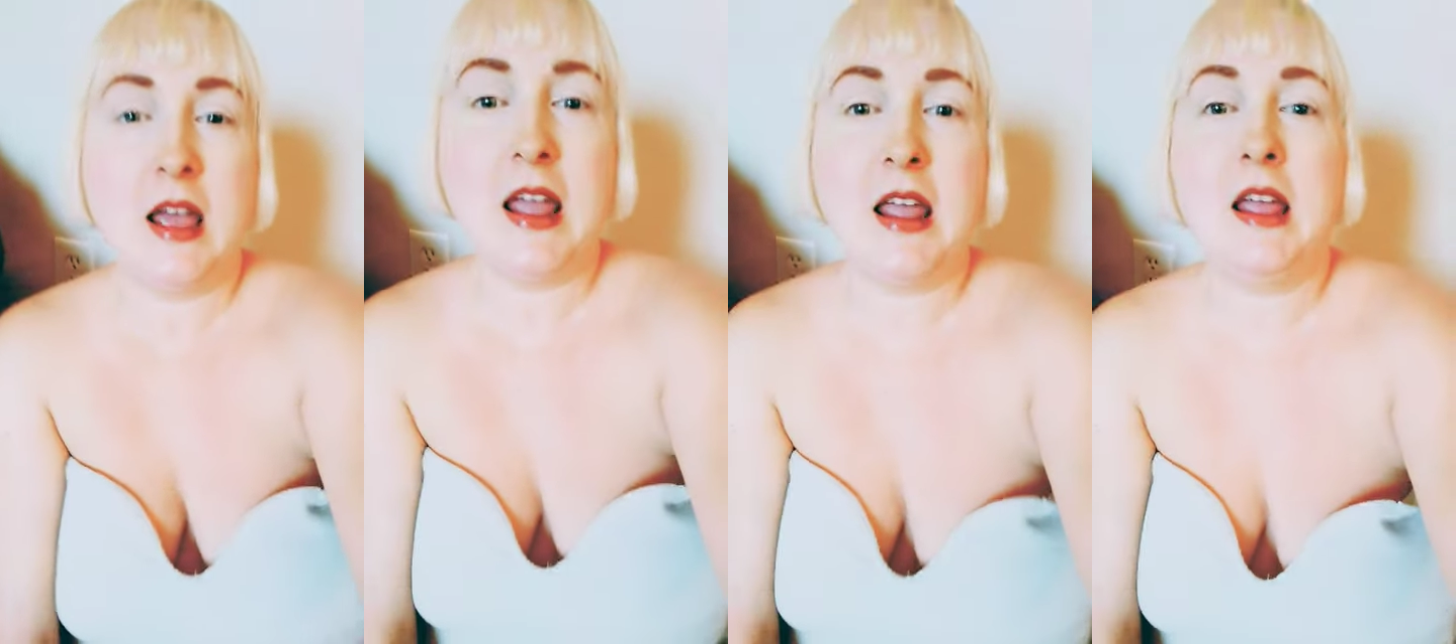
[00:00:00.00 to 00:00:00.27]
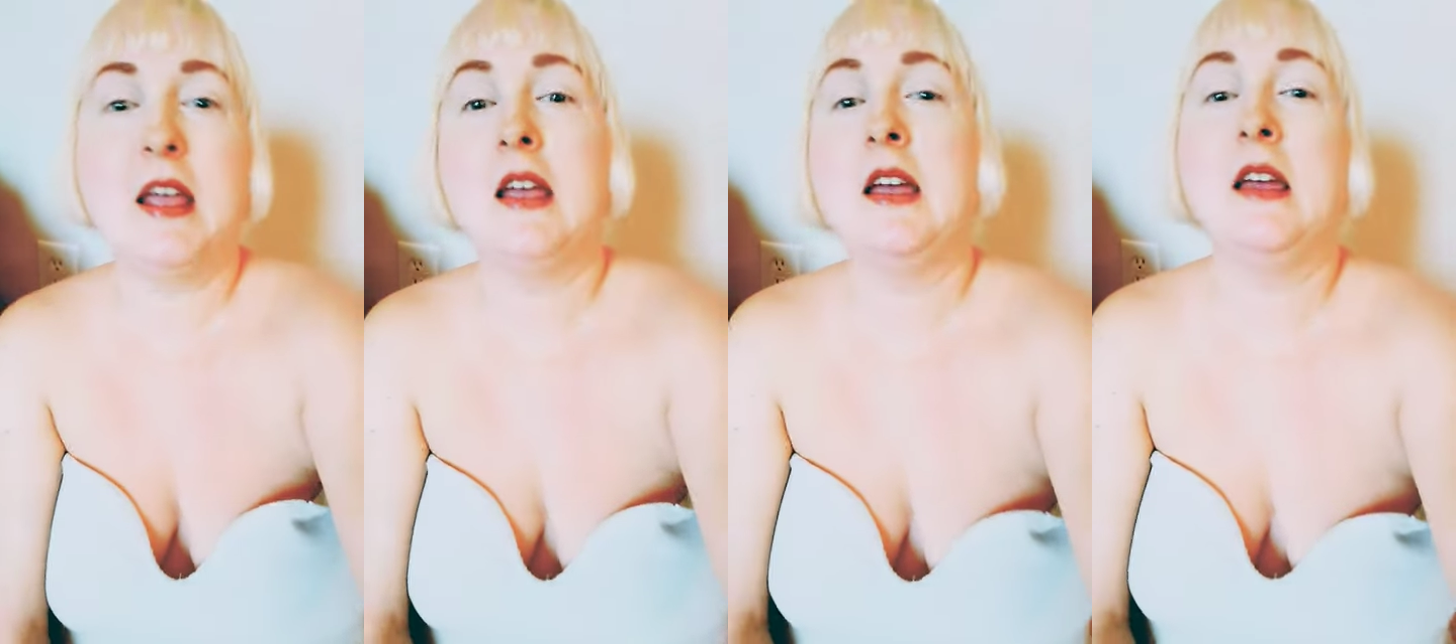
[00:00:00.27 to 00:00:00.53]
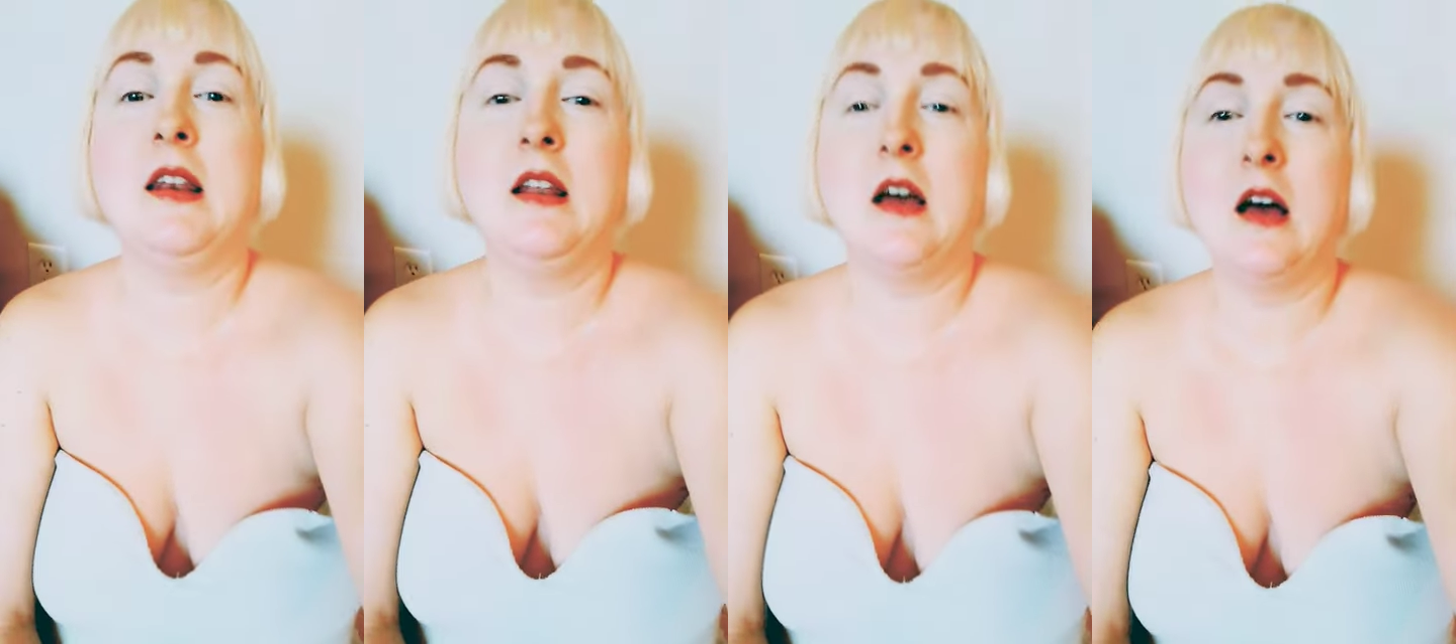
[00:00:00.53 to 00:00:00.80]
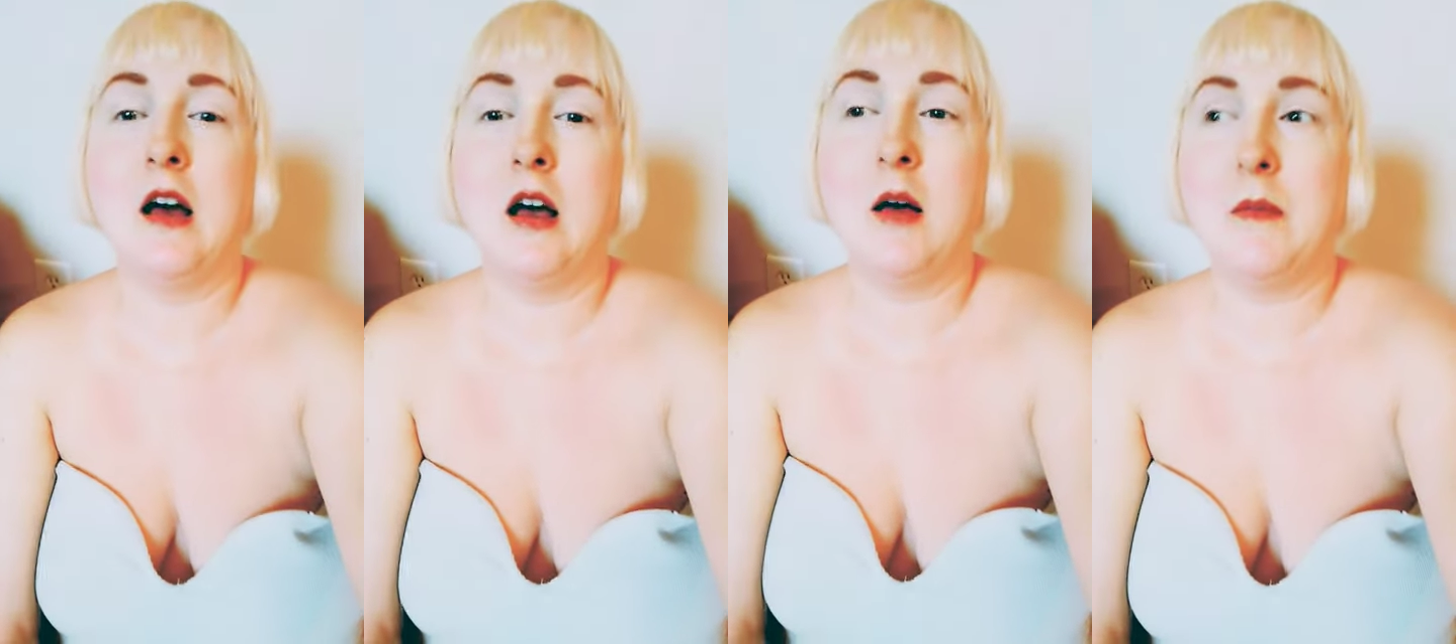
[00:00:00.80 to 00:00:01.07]
and
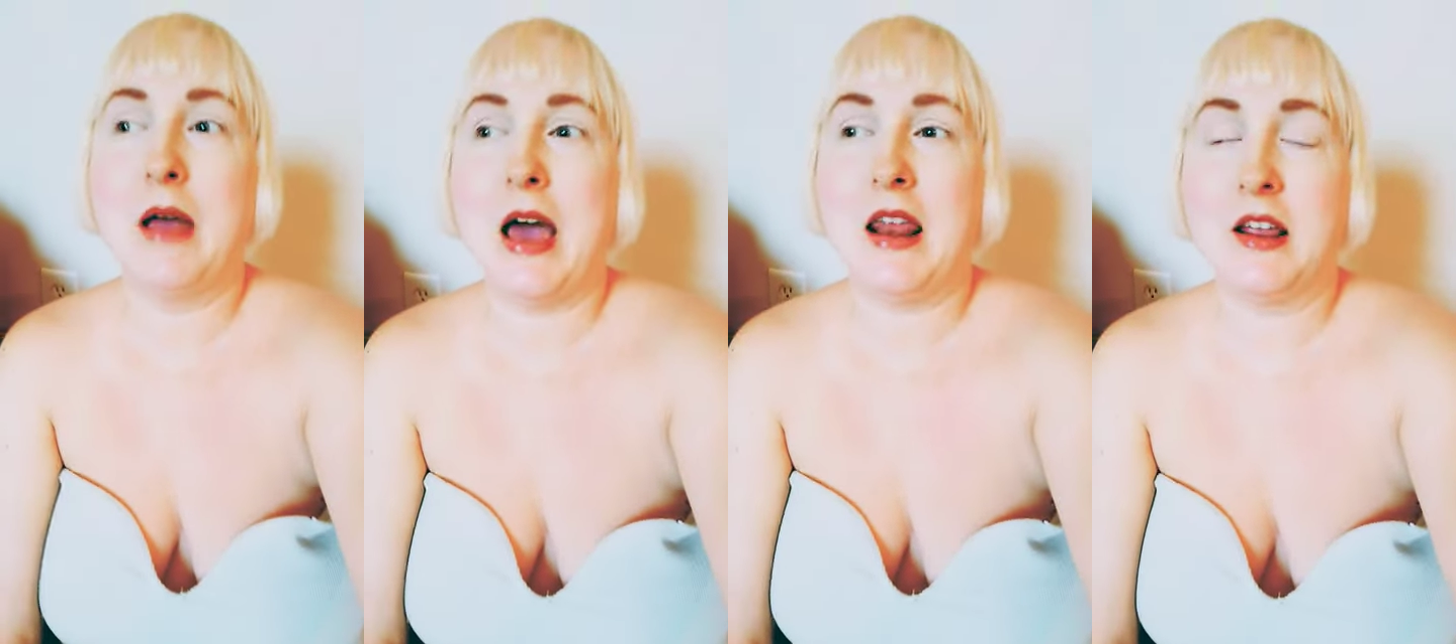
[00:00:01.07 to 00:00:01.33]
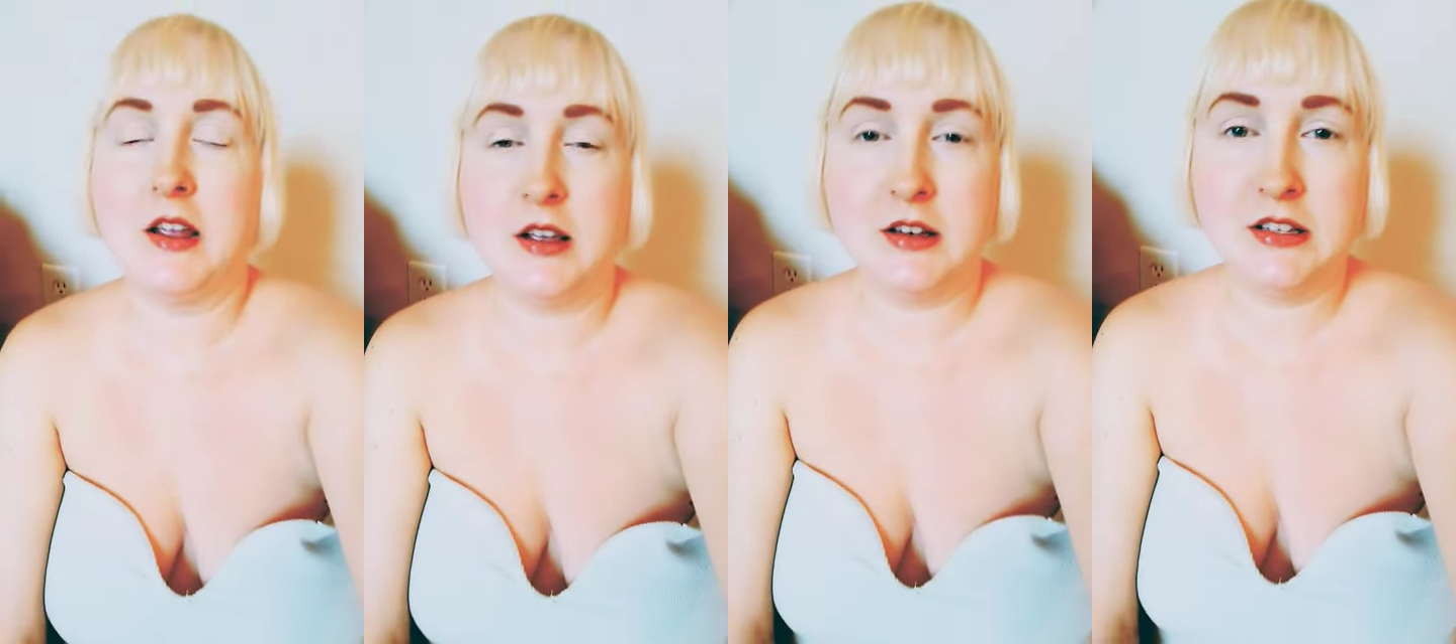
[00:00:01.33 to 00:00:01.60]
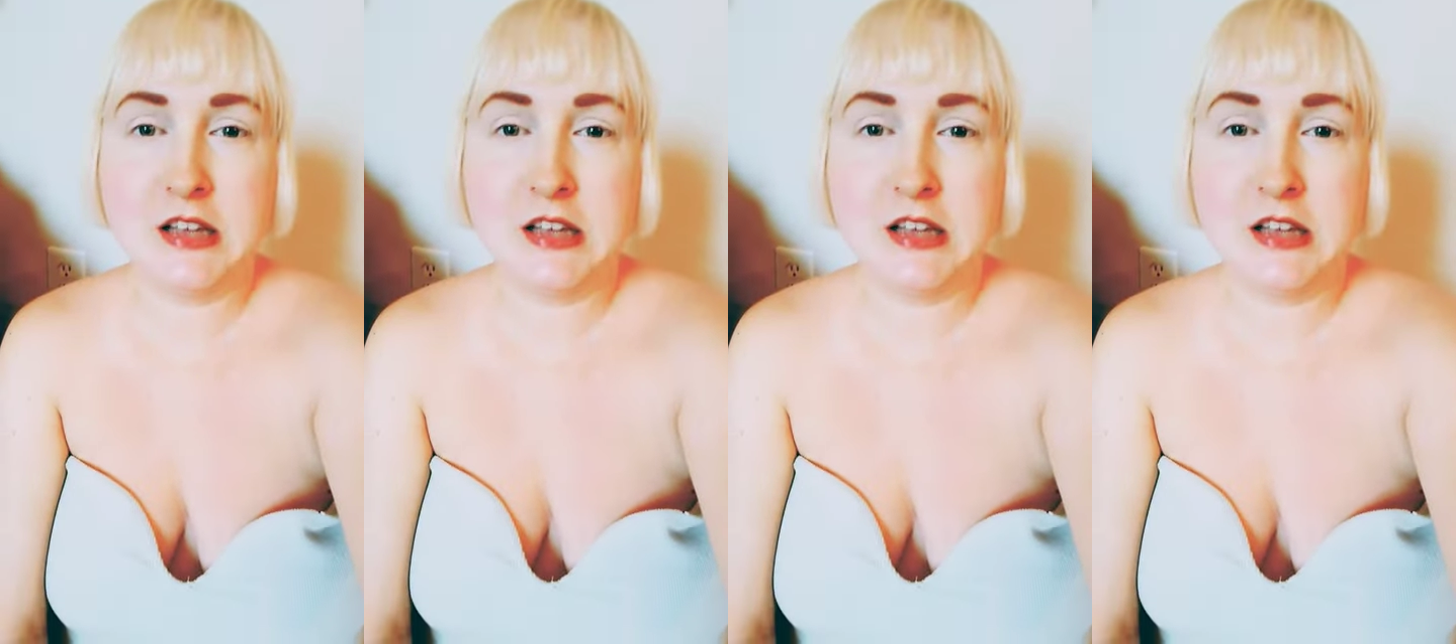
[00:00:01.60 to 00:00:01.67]
um, had a good